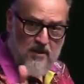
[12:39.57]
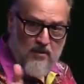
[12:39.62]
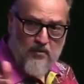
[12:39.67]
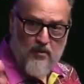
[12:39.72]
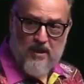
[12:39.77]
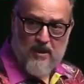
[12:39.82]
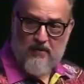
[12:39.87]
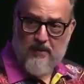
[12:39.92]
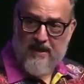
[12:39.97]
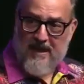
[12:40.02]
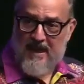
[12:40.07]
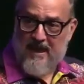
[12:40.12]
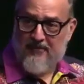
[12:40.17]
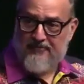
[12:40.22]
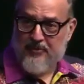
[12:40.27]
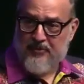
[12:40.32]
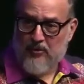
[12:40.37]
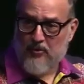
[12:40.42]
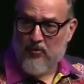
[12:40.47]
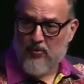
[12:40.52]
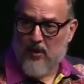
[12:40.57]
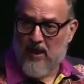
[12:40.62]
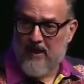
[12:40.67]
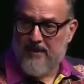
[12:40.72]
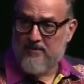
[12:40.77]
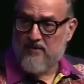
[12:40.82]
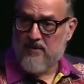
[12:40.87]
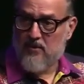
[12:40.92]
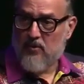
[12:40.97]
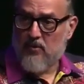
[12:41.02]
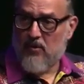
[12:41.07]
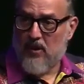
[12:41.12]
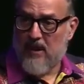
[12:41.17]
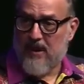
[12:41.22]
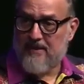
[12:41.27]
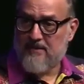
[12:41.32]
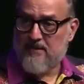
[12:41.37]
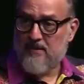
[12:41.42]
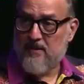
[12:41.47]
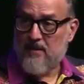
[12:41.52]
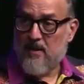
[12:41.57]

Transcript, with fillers: What are we after? What? What?